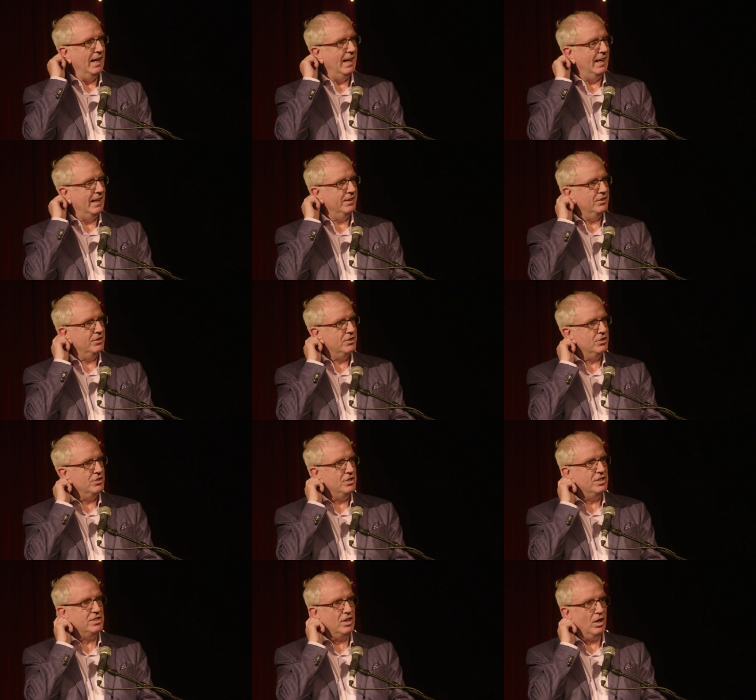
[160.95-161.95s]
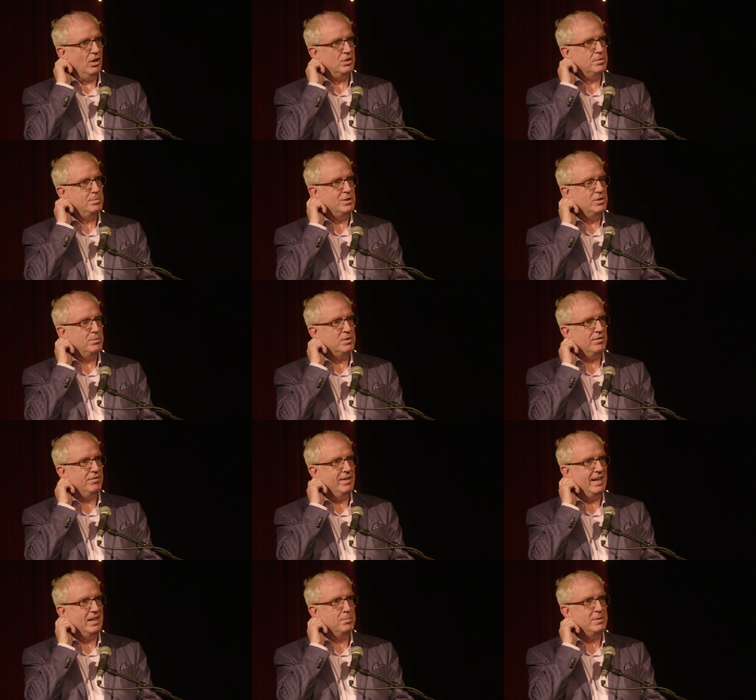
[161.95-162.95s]
And she talked to me. She was a
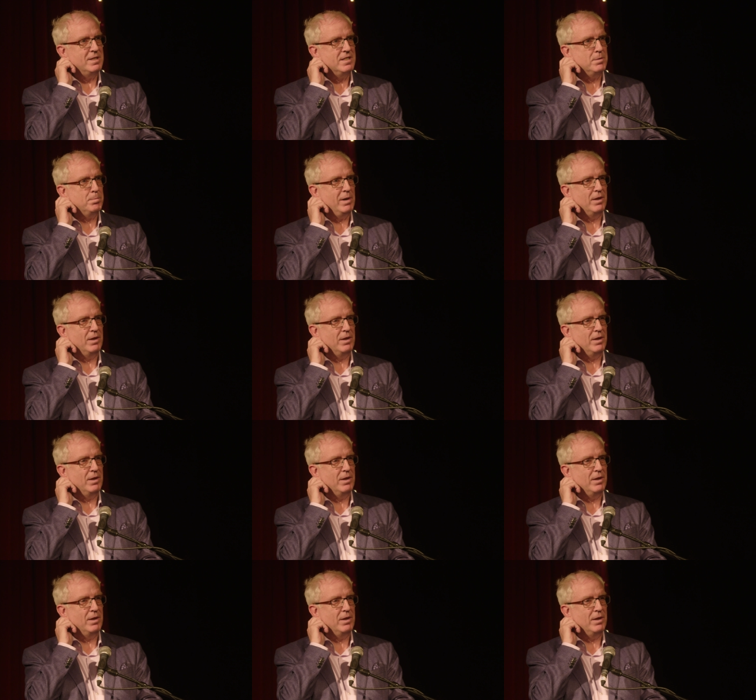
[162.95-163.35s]
fan of Mrs.